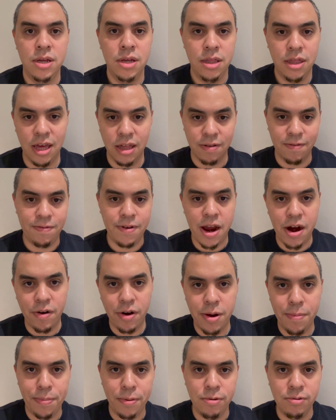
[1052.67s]
the other
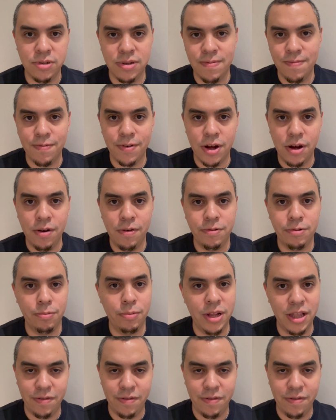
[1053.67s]
variables involved will